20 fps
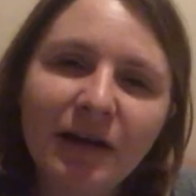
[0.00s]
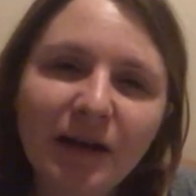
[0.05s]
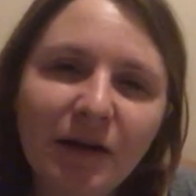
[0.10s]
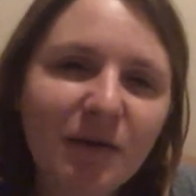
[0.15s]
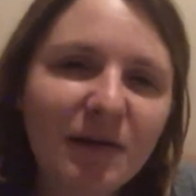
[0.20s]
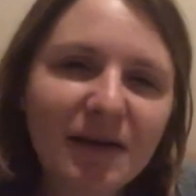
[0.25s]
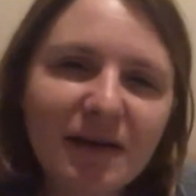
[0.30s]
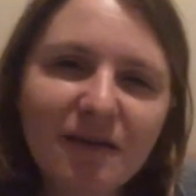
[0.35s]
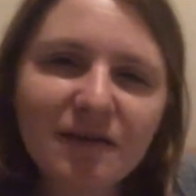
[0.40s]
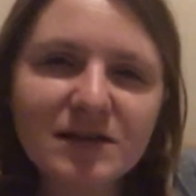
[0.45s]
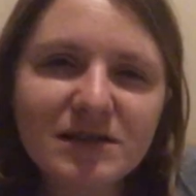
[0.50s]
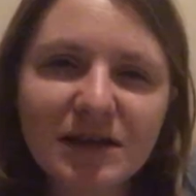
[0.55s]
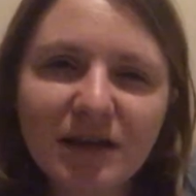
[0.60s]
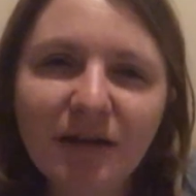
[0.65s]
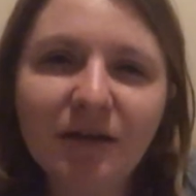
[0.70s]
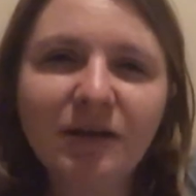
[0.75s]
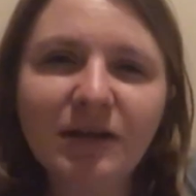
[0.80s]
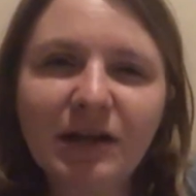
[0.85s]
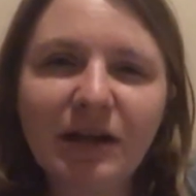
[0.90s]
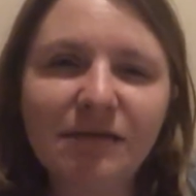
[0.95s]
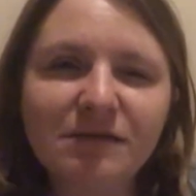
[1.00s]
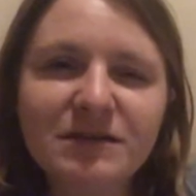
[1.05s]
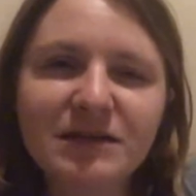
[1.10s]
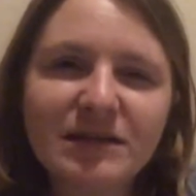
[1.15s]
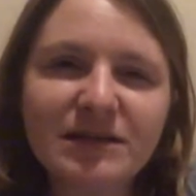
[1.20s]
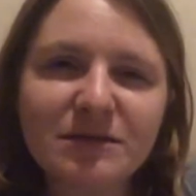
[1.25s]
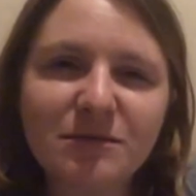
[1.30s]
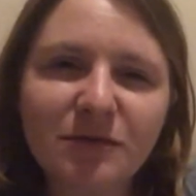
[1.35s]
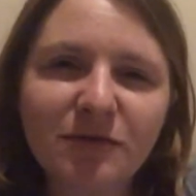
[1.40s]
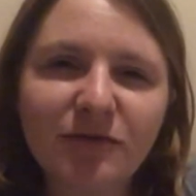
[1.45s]
you know, you get in the zone, you haven't
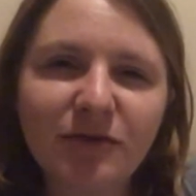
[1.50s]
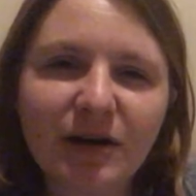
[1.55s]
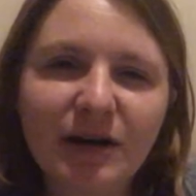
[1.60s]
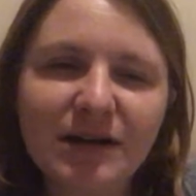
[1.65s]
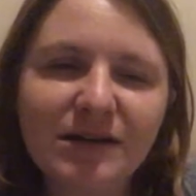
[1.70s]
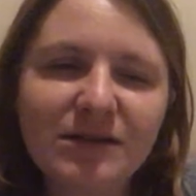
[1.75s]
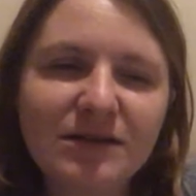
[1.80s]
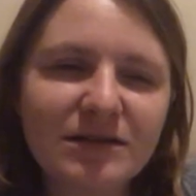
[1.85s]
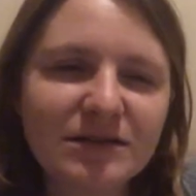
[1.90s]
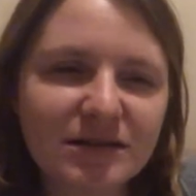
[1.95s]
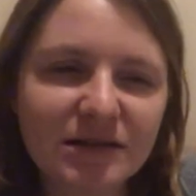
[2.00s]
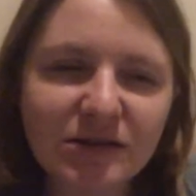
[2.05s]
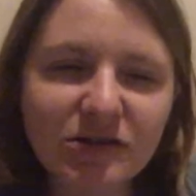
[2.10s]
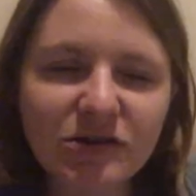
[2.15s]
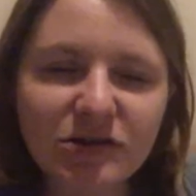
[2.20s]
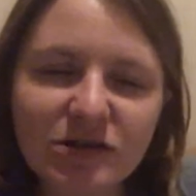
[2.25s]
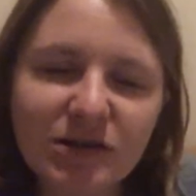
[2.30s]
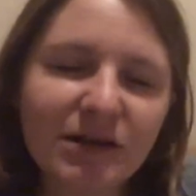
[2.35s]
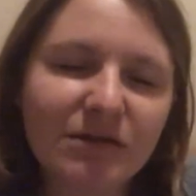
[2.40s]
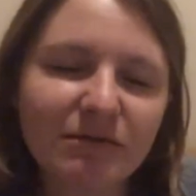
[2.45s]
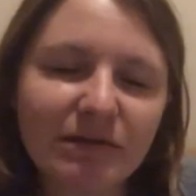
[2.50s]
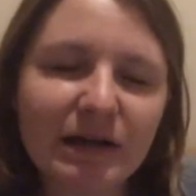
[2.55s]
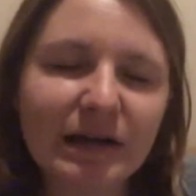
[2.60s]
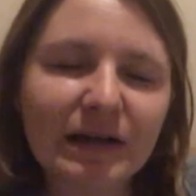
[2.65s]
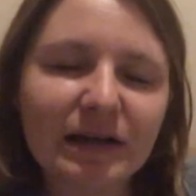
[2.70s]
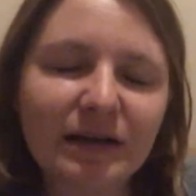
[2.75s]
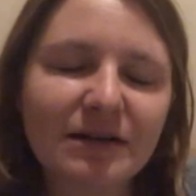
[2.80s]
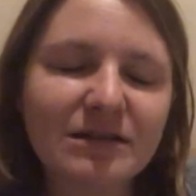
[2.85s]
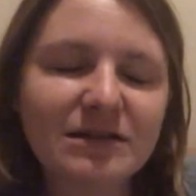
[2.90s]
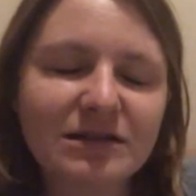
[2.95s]
seen someone for ages, and it's just like
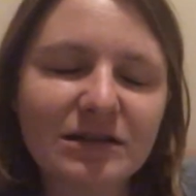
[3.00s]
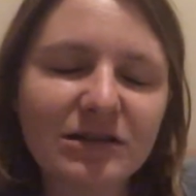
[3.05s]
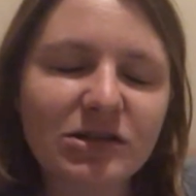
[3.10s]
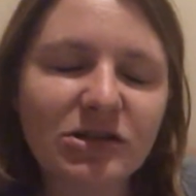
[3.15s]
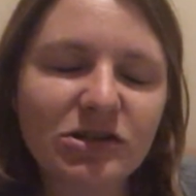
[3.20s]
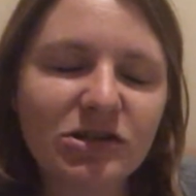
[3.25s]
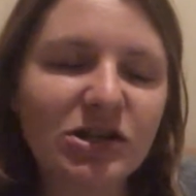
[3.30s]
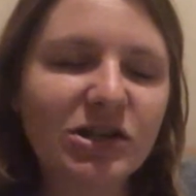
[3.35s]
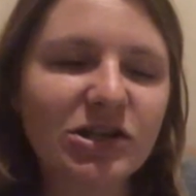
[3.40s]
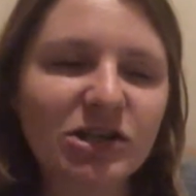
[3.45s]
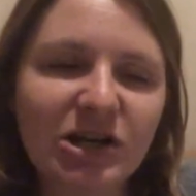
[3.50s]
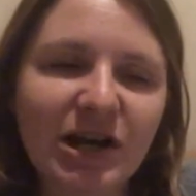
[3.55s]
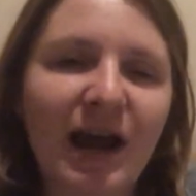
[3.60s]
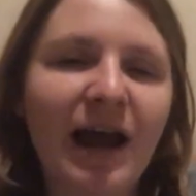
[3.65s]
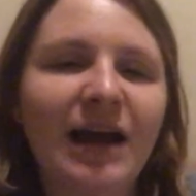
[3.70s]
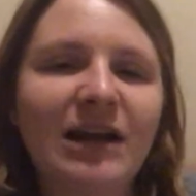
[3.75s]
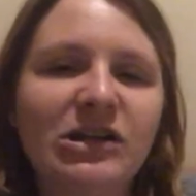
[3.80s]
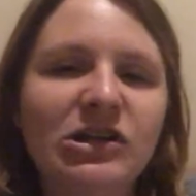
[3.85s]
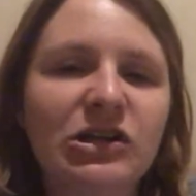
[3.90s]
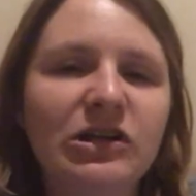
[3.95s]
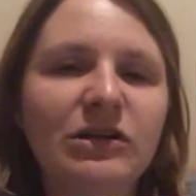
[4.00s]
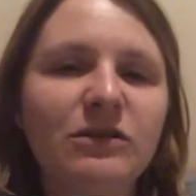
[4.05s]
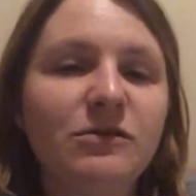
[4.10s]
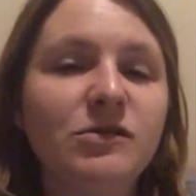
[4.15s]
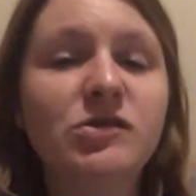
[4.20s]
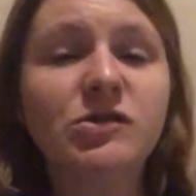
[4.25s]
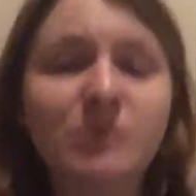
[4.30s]
really nice to, to chat and chill.